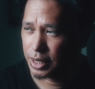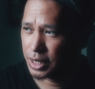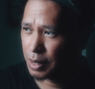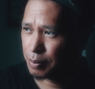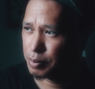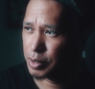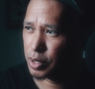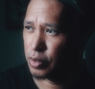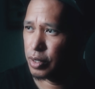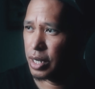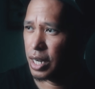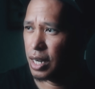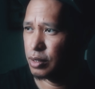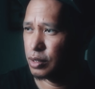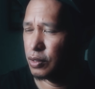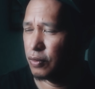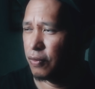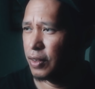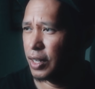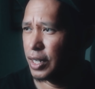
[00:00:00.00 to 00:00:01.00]
tips on
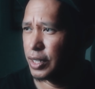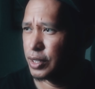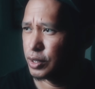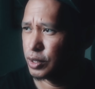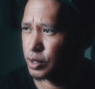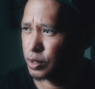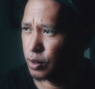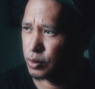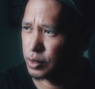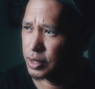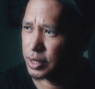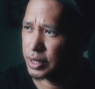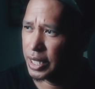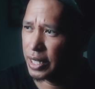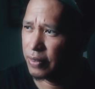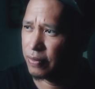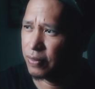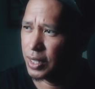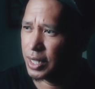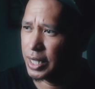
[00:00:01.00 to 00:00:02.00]
how to fly your drone
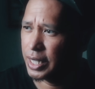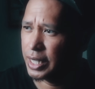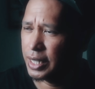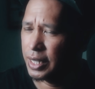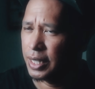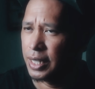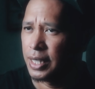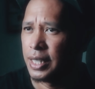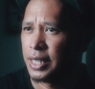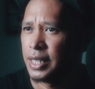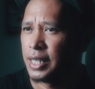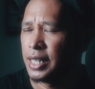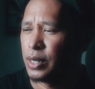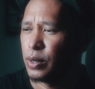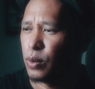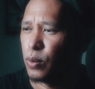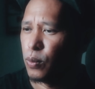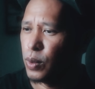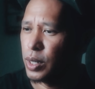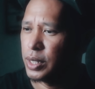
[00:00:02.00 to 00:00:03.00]
safely.
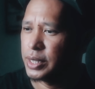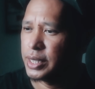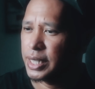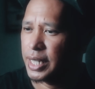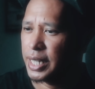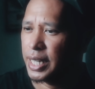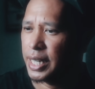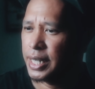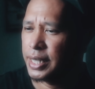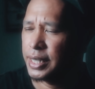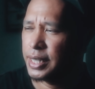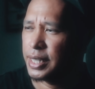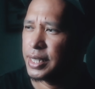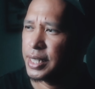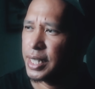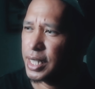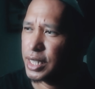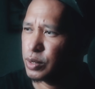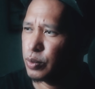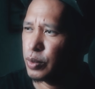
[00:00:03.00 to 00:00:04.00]
Once
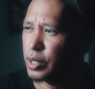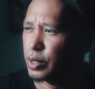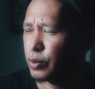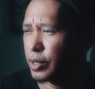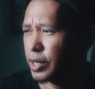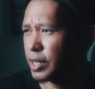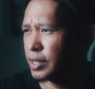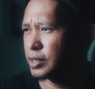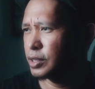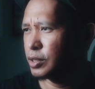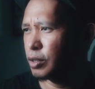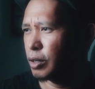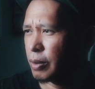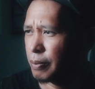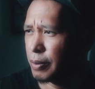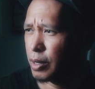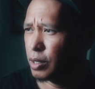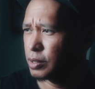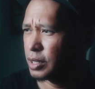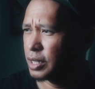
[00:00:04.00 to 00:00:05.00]
again, next week we're gonna talk
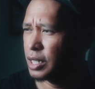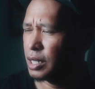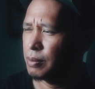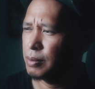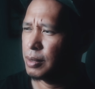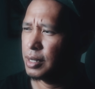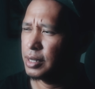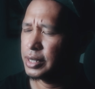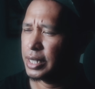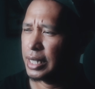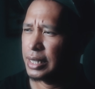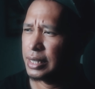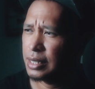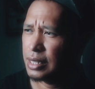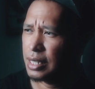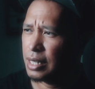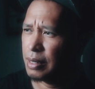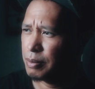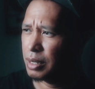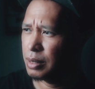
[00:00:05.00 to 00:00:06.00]
about gimbals
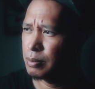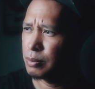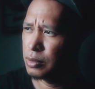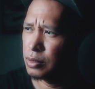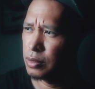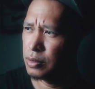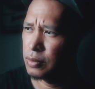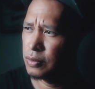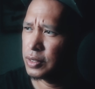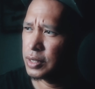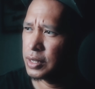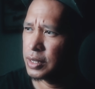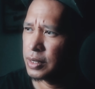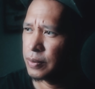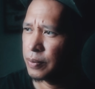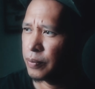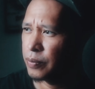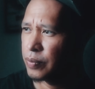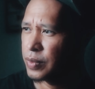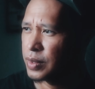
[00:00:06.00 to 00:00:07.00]
and gimbal moves.
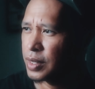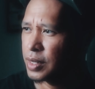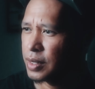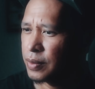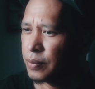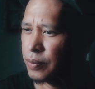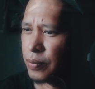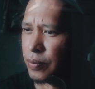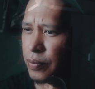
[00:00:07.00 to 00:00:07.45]
Till